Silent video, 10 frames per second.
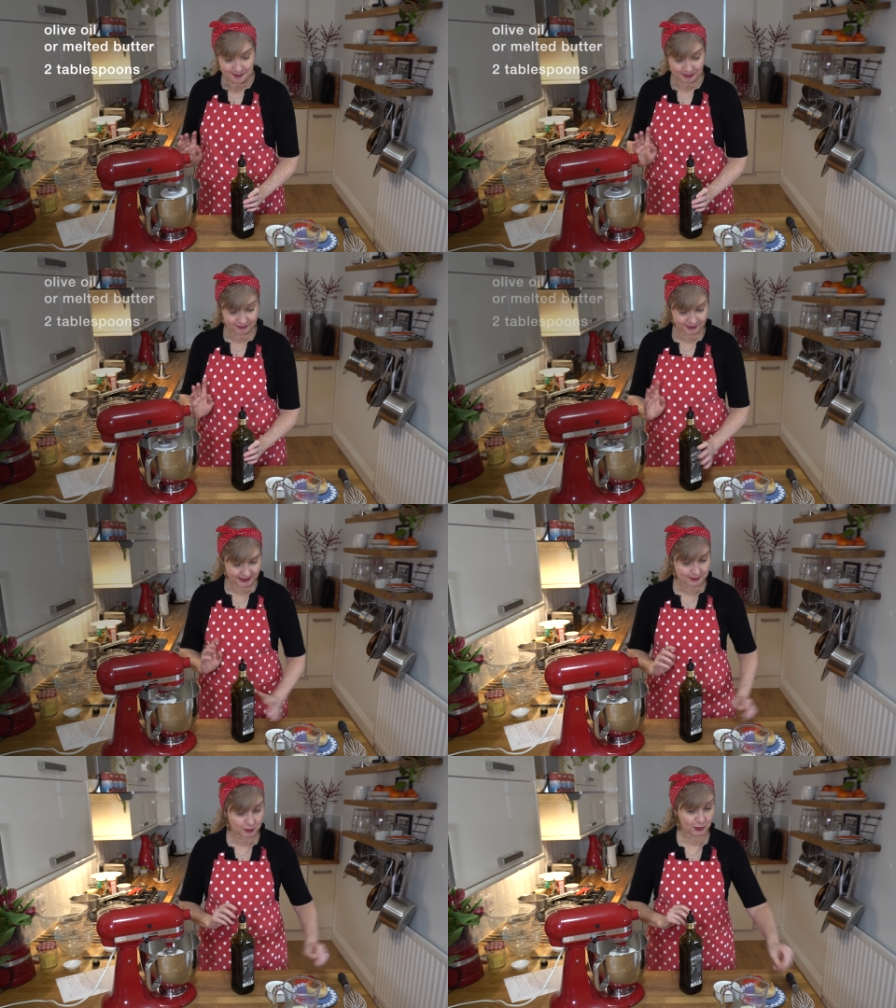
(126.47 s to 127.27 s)
but today
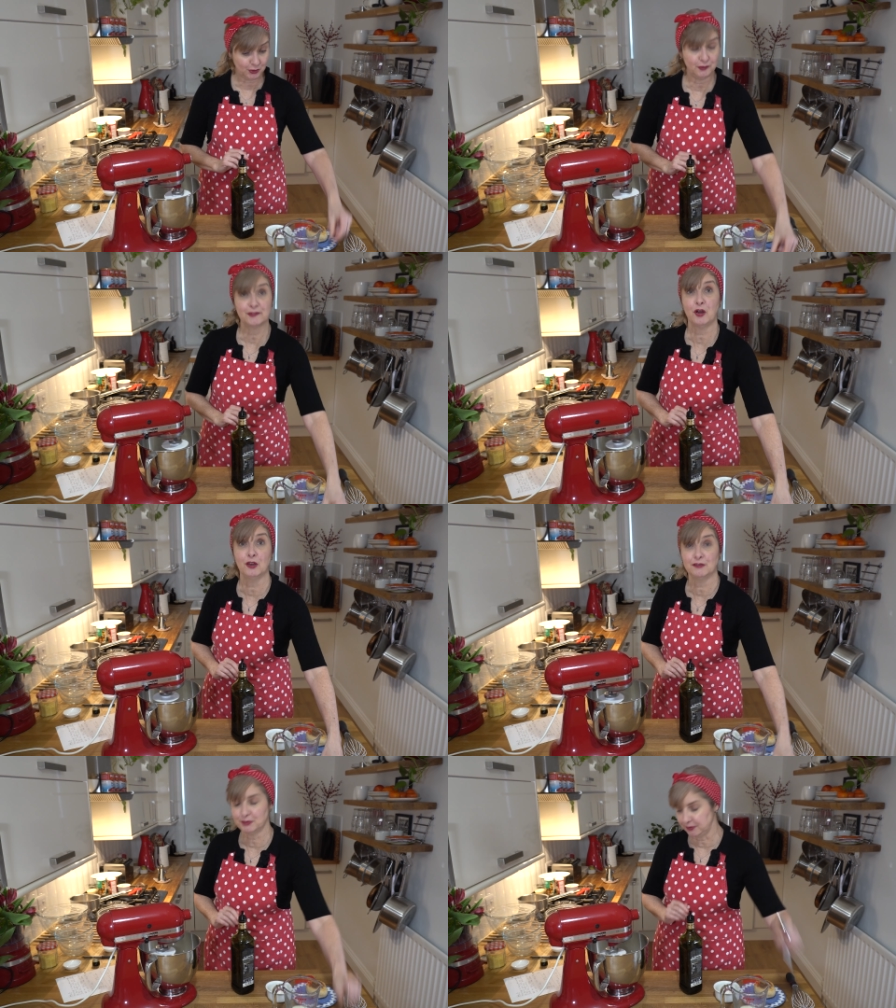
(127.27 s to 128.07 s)
I'm going to use
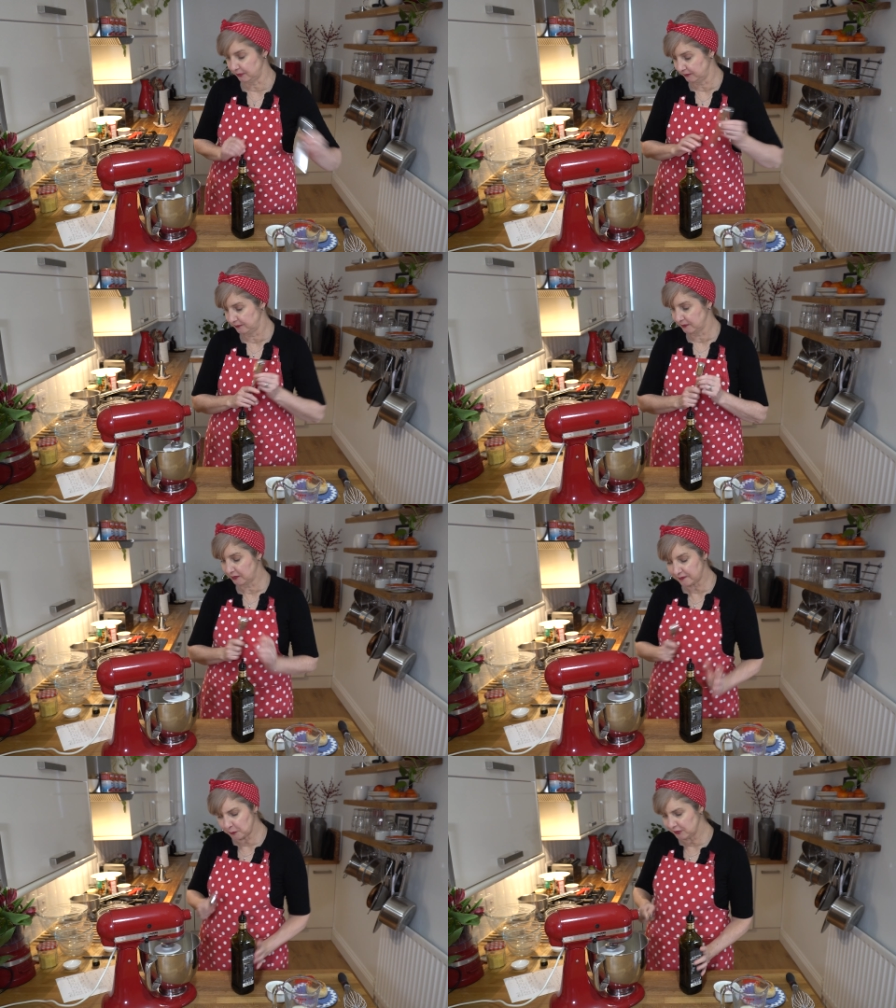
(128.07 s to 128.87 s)
olive oil
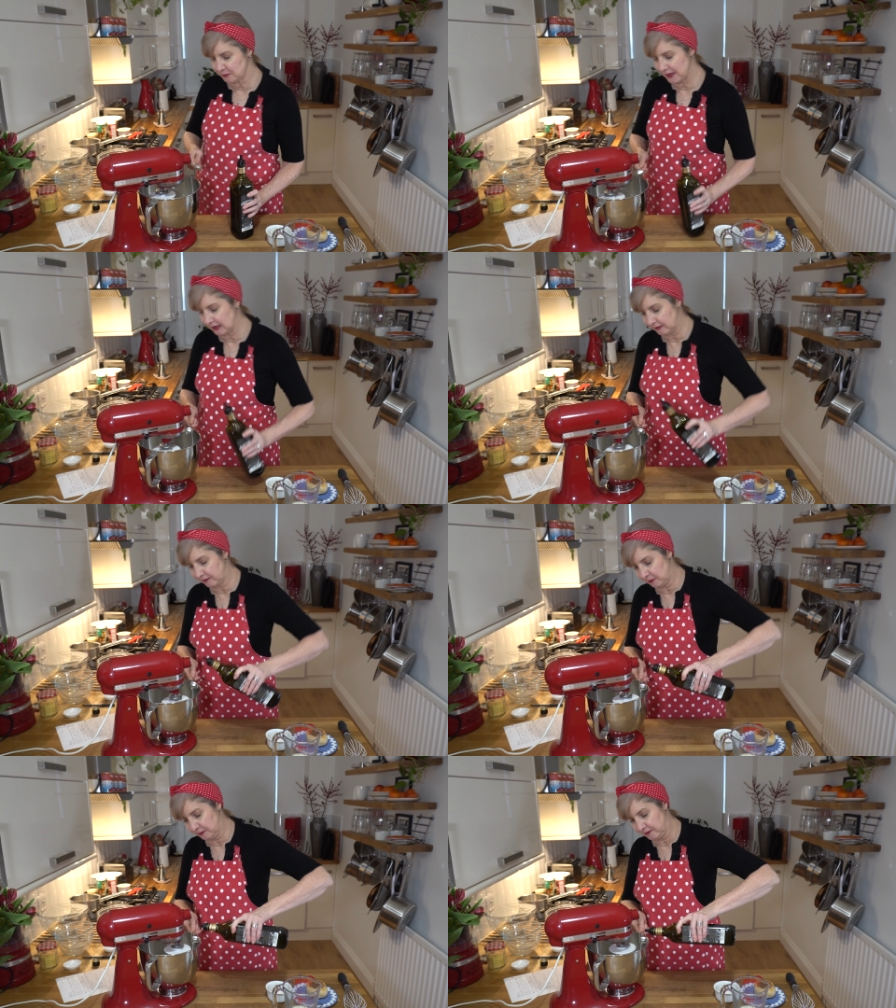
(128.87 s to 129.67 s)
because I wanted to make it
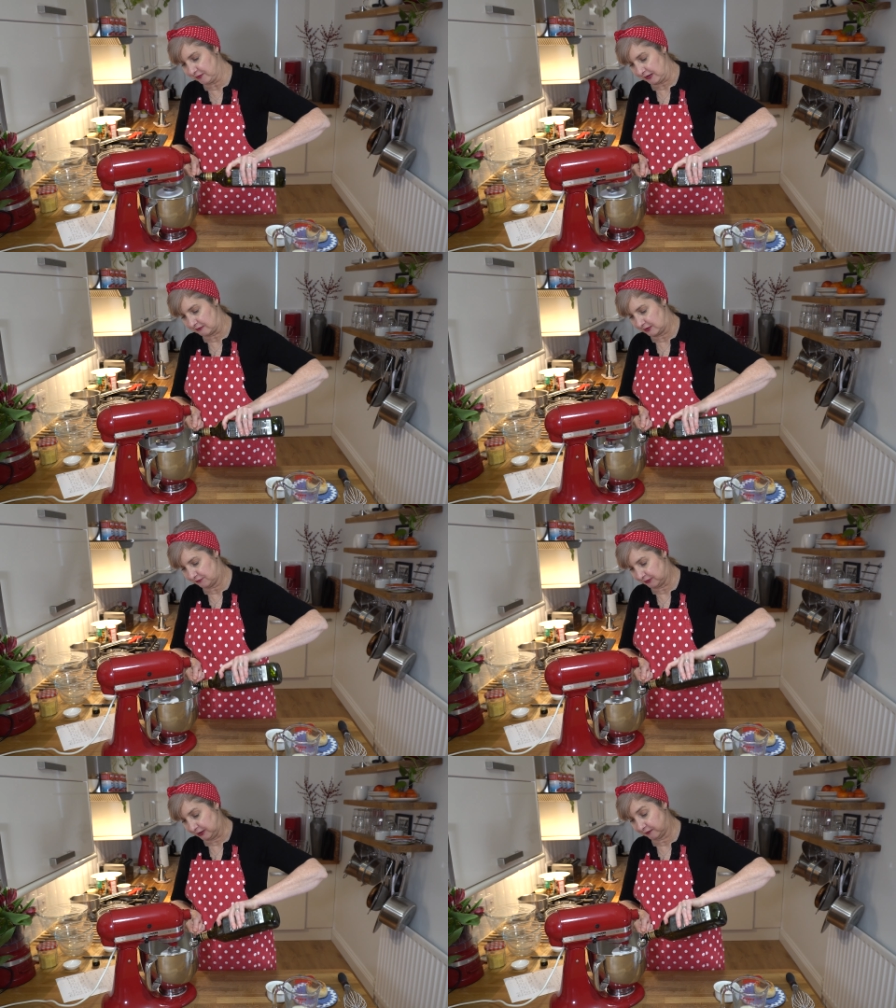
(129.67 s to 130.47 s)
so it was dairy
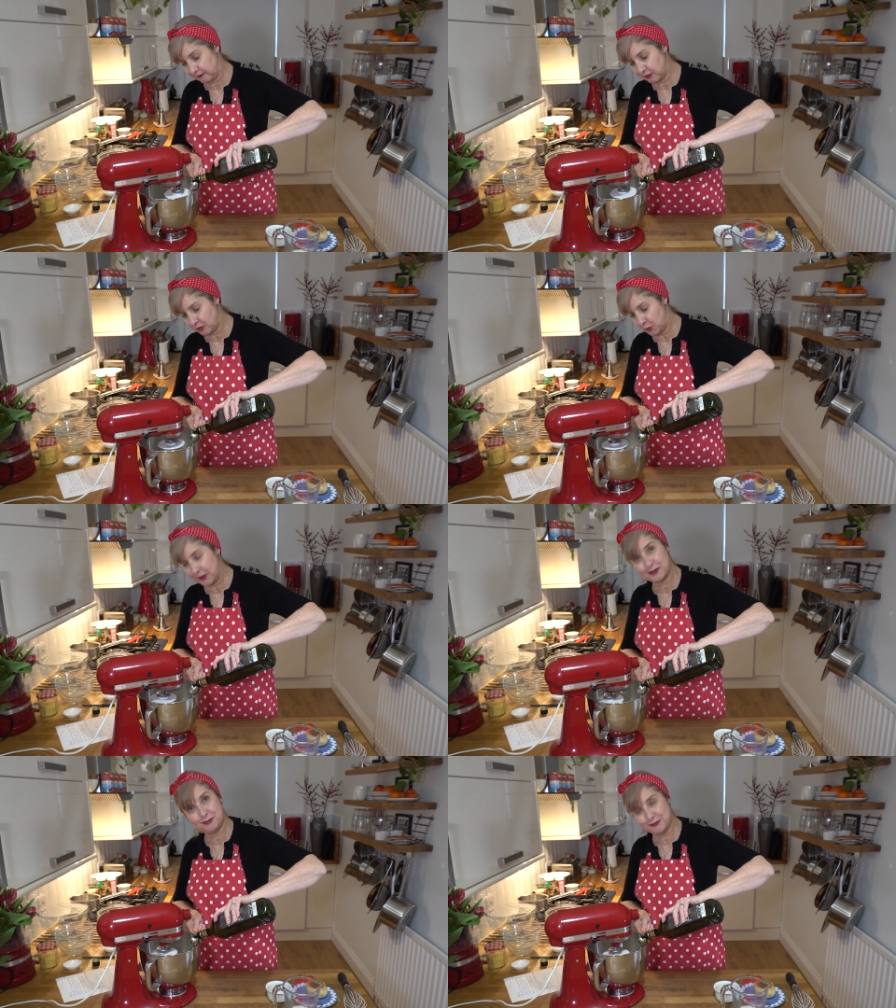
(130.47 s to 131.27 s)
free, because I've got
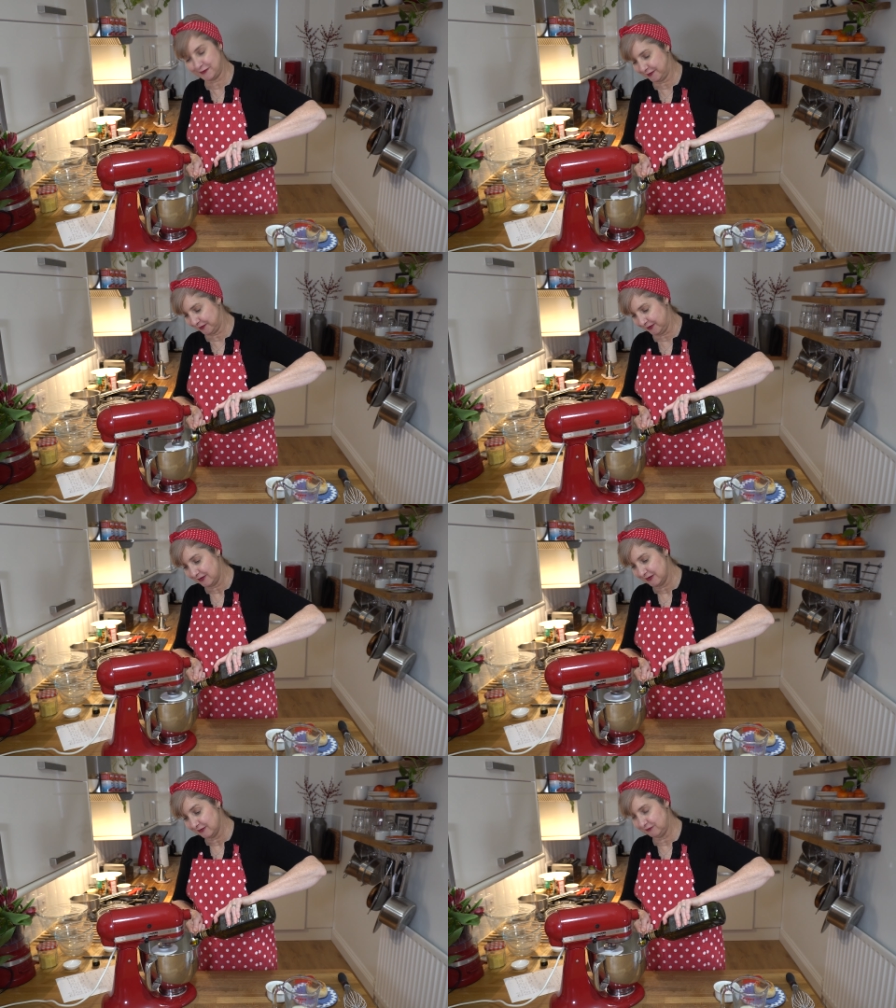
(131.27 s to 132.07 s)
quite a few visit
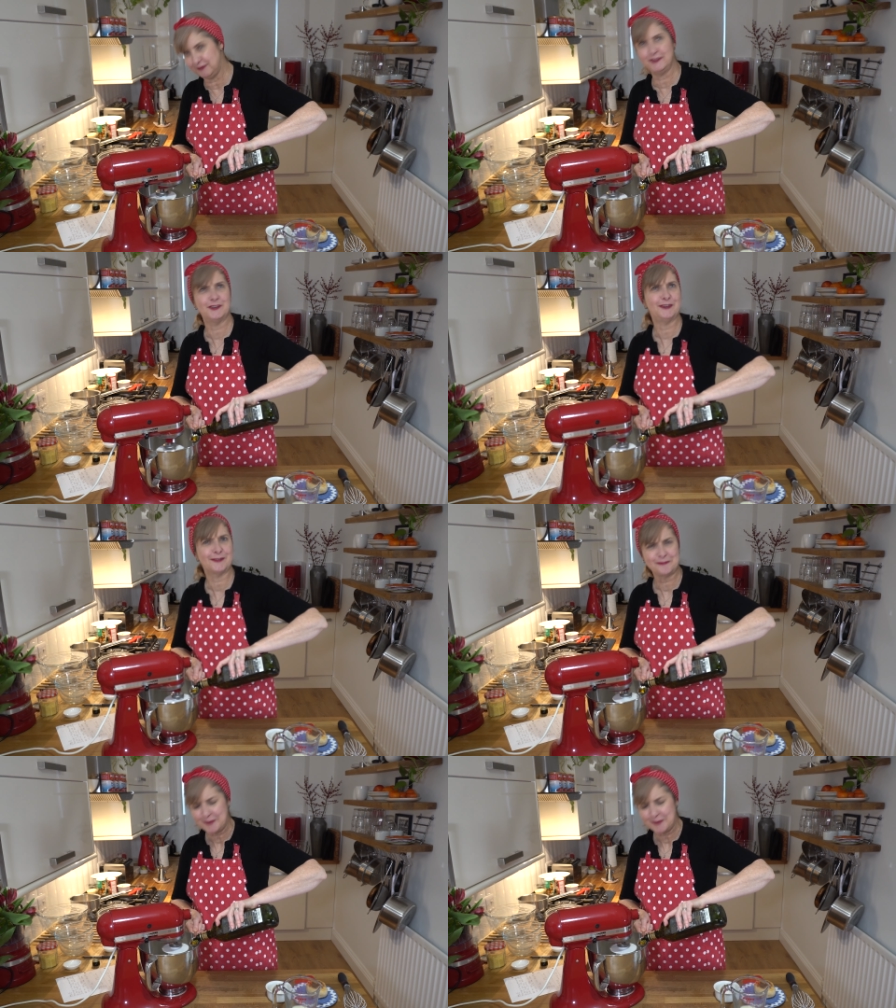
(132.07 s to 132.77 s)
visitors.